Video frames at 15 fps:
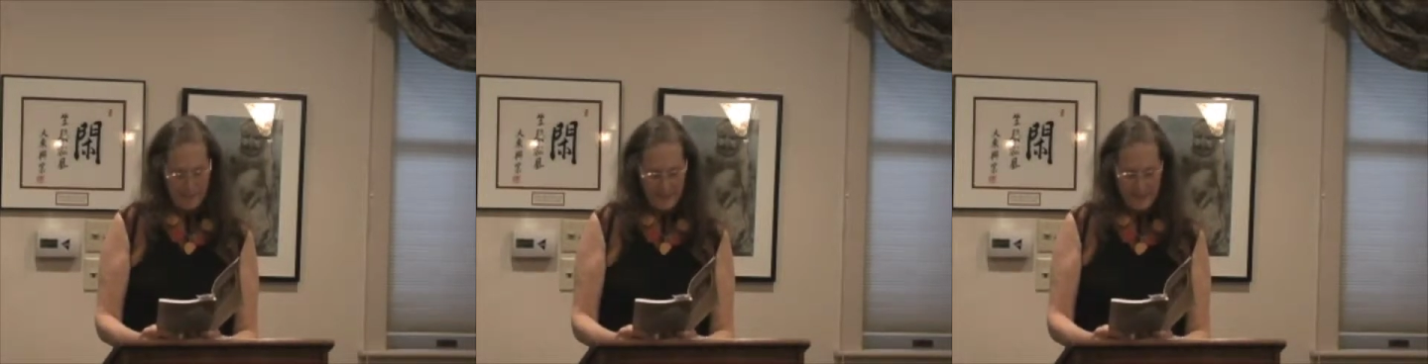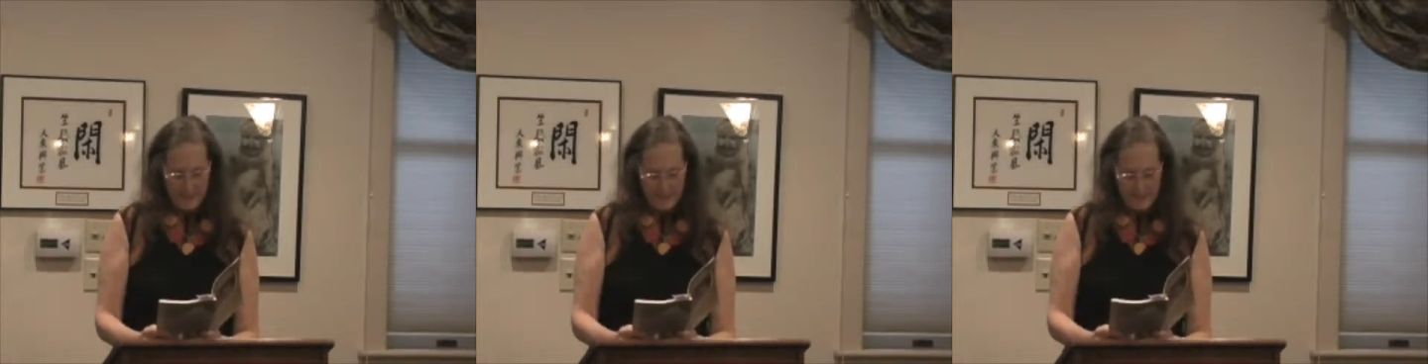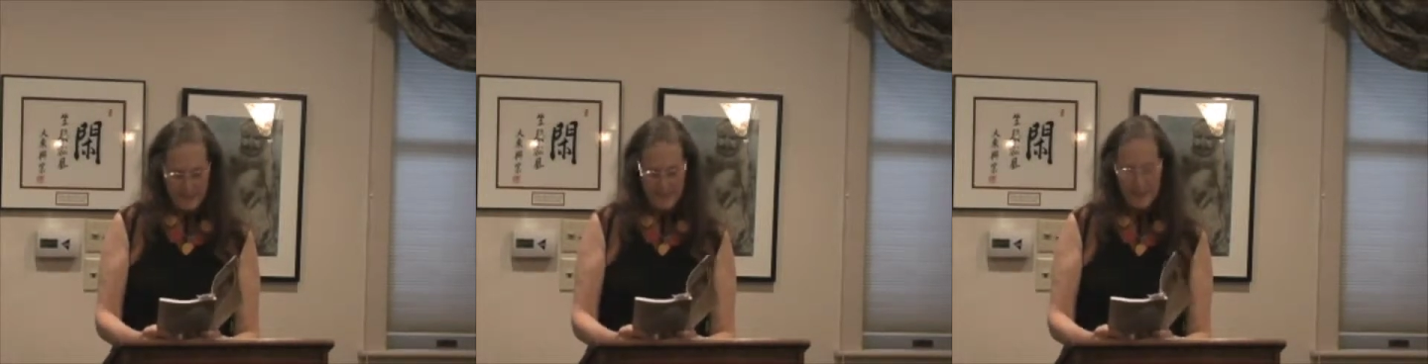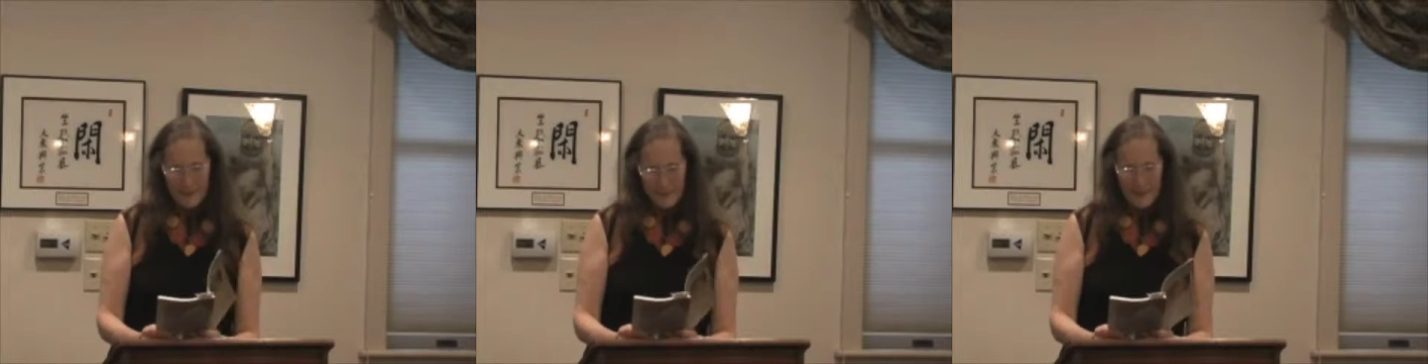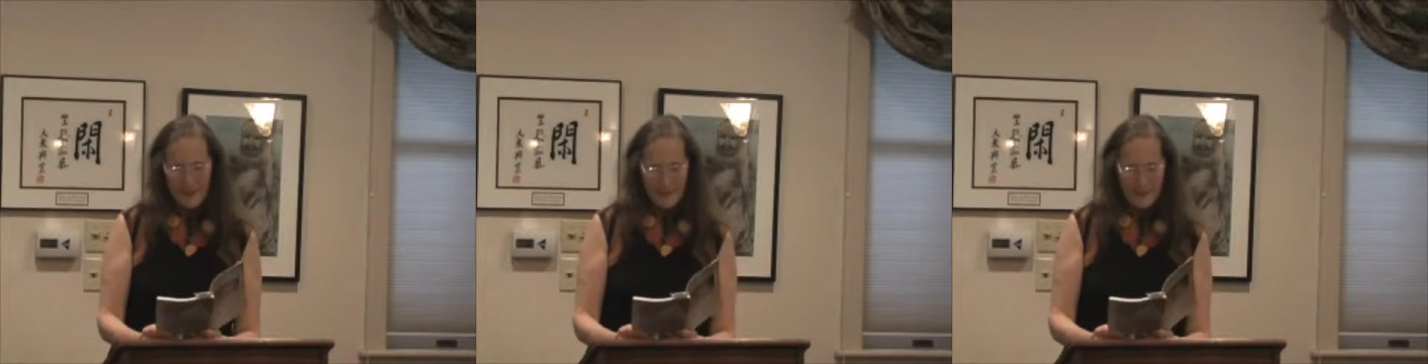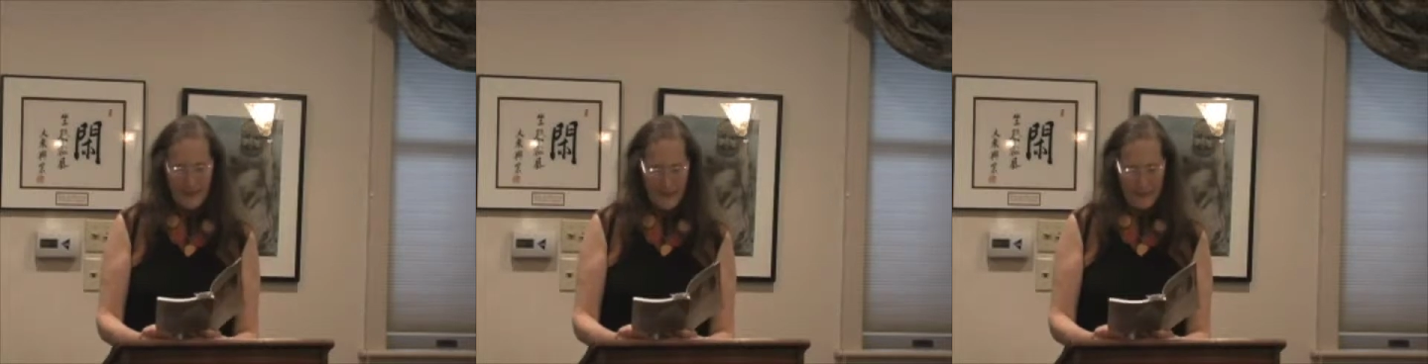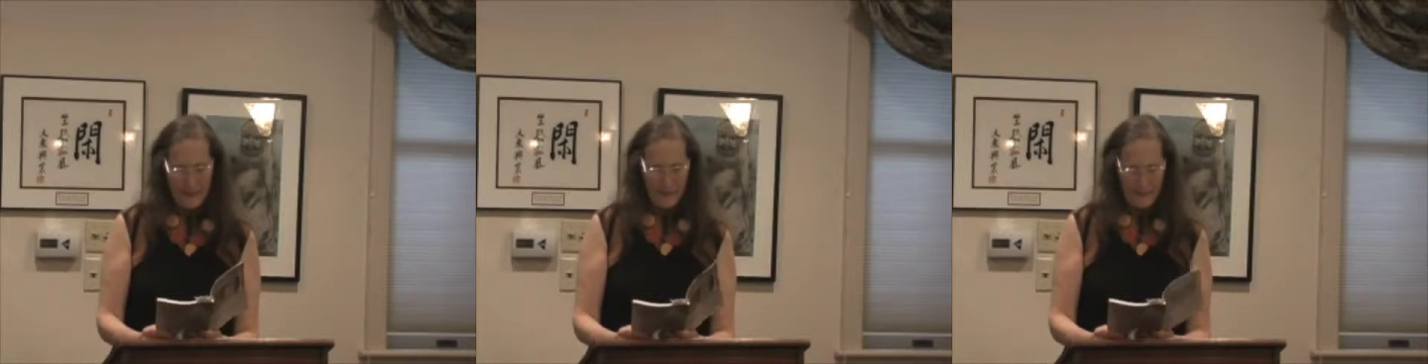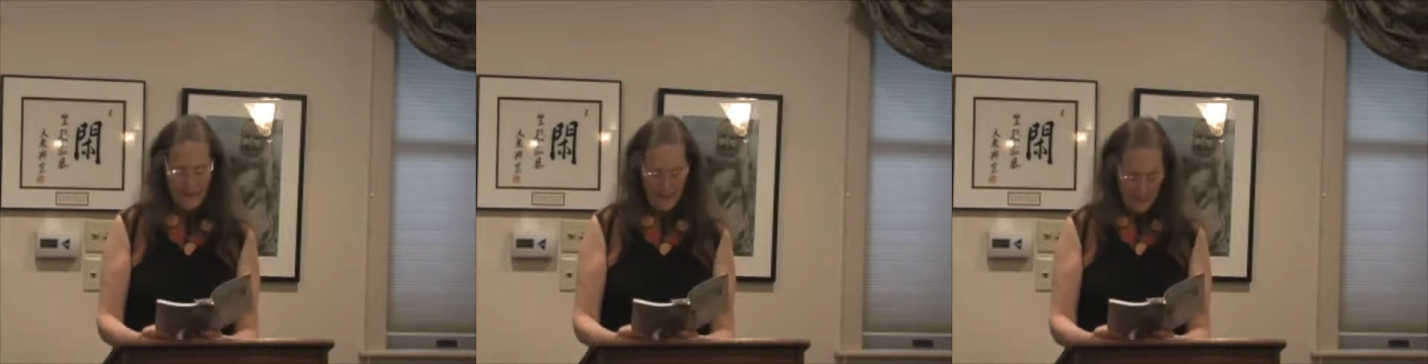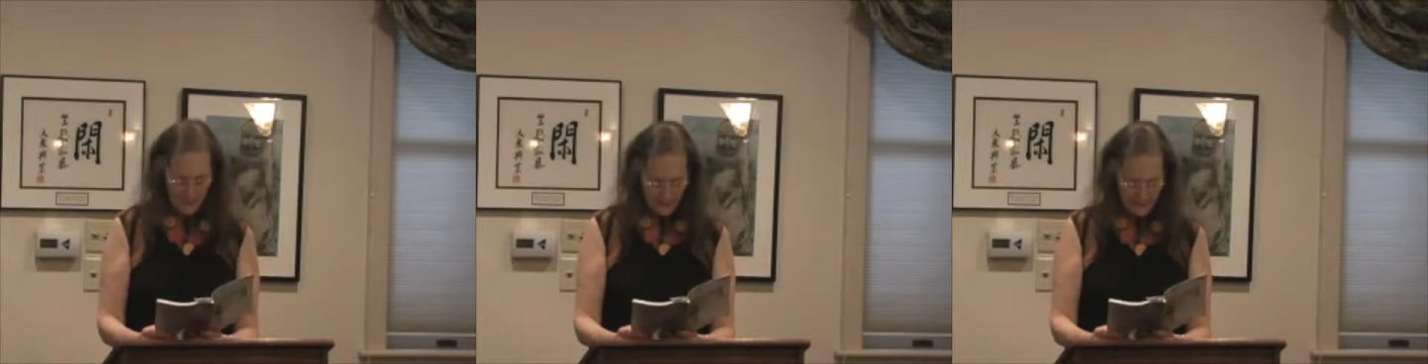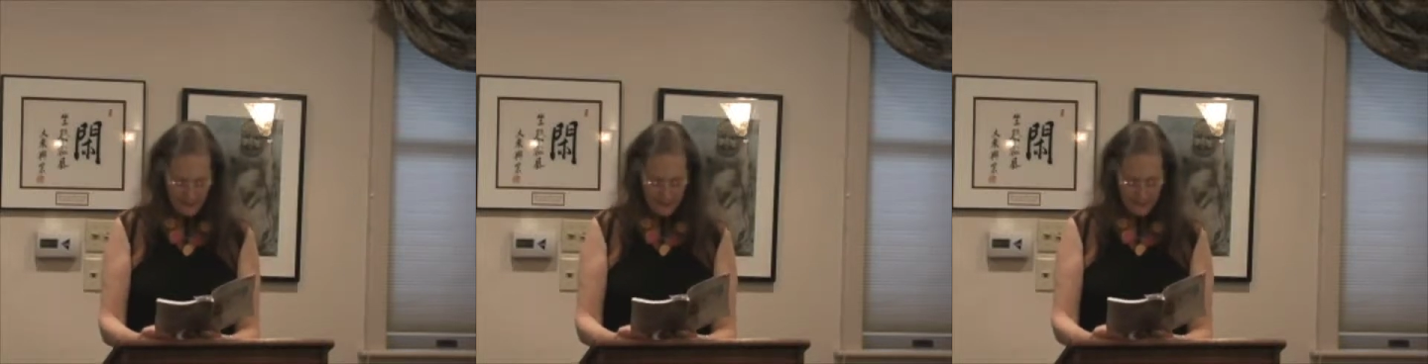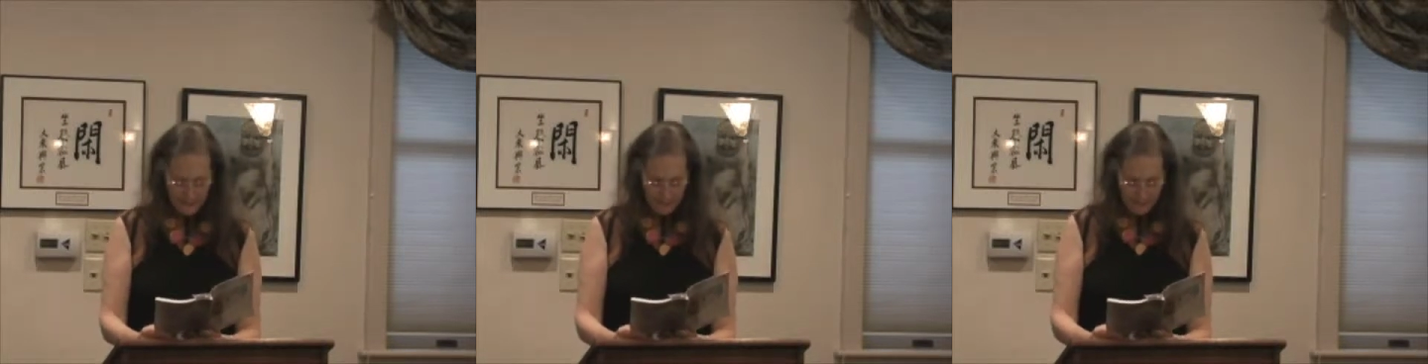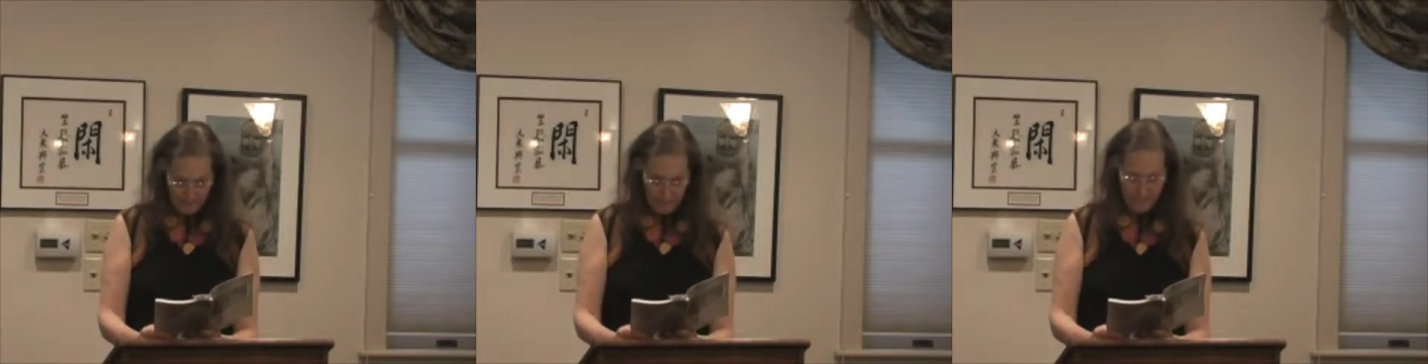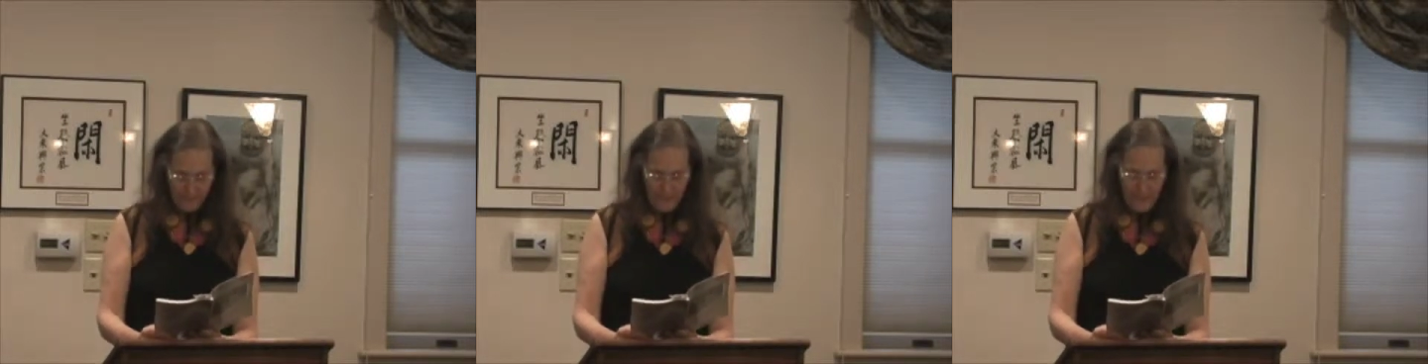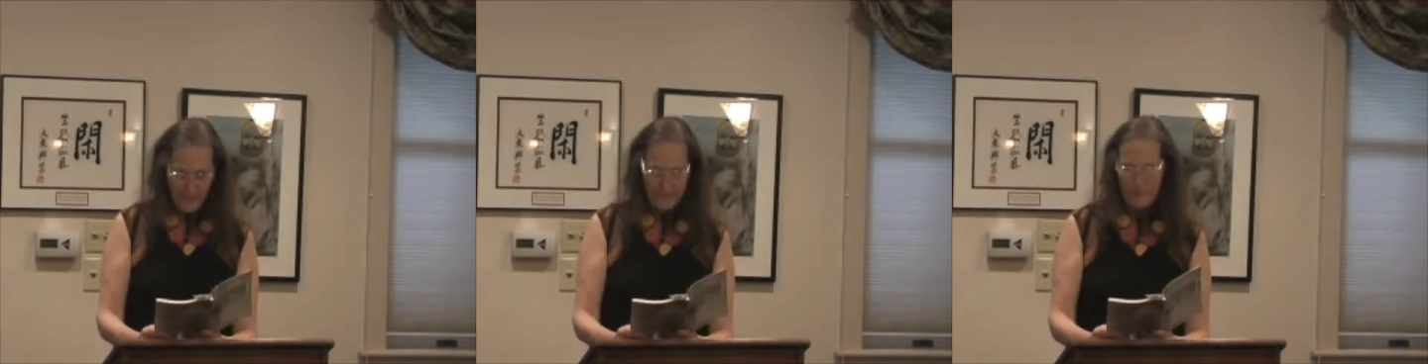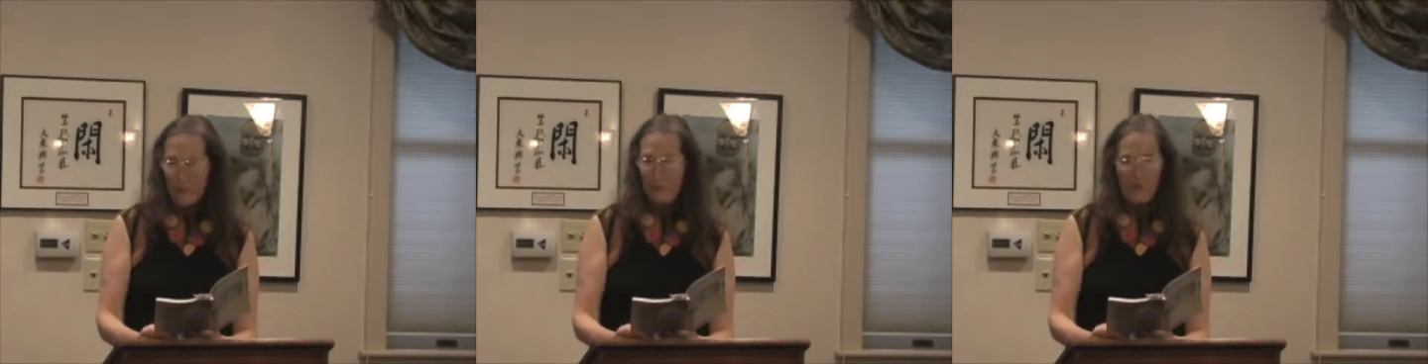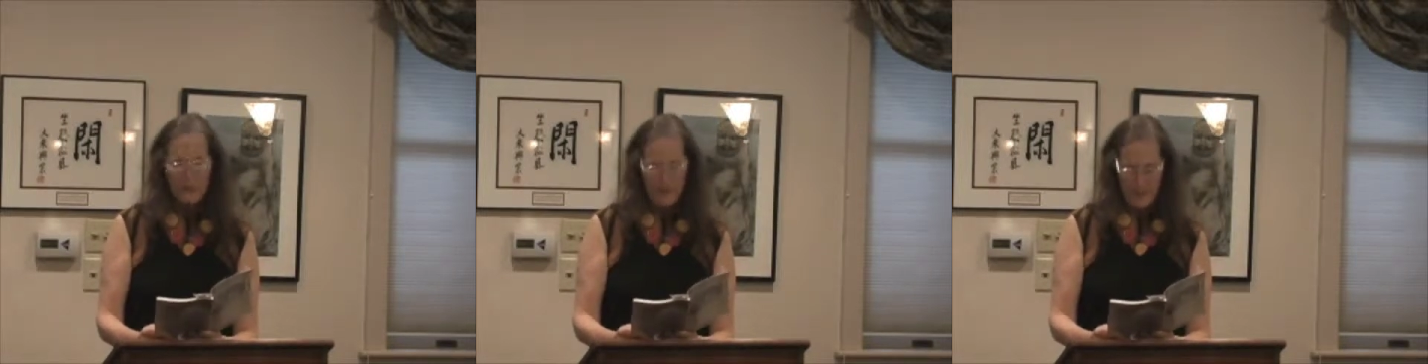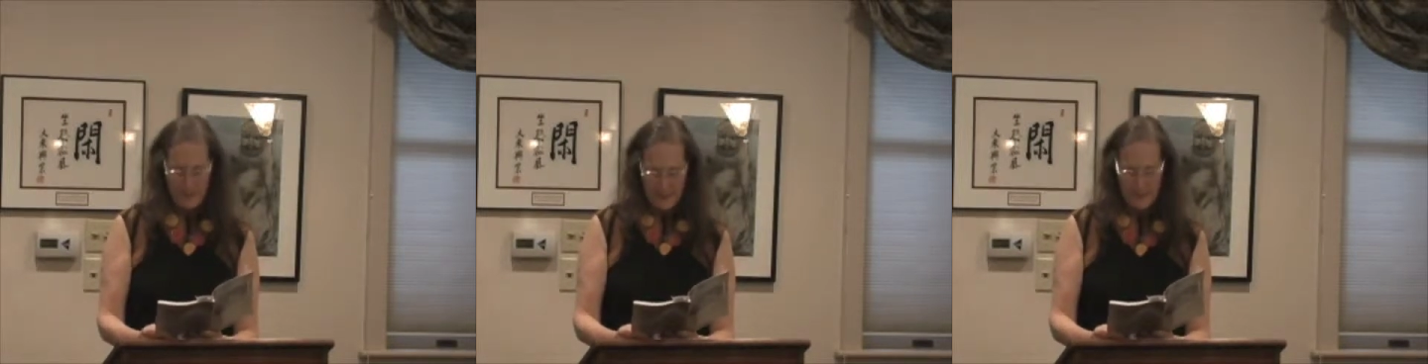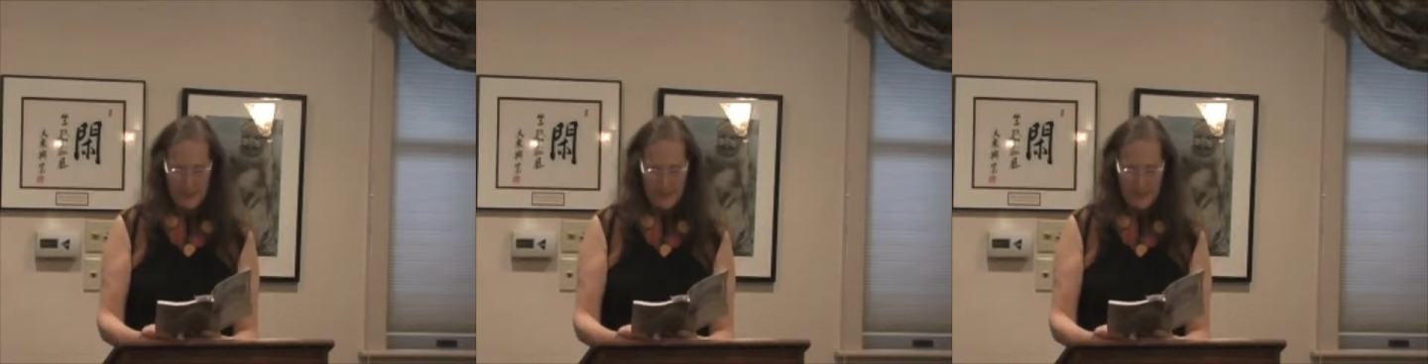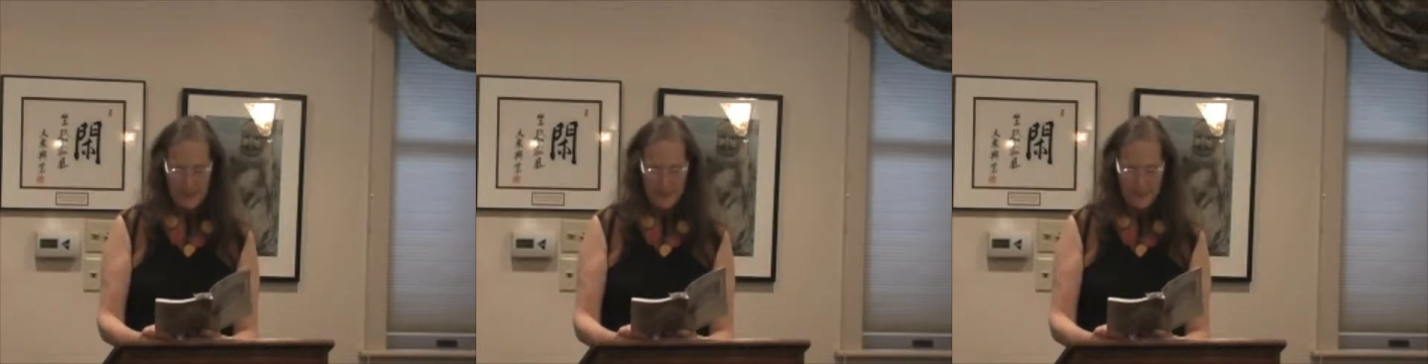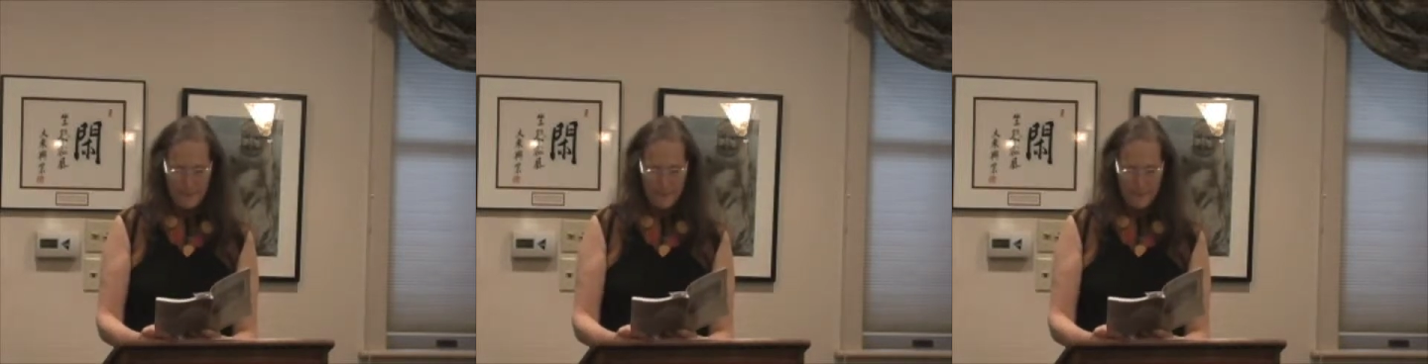this is kind of how it begins. And the poems are untitled.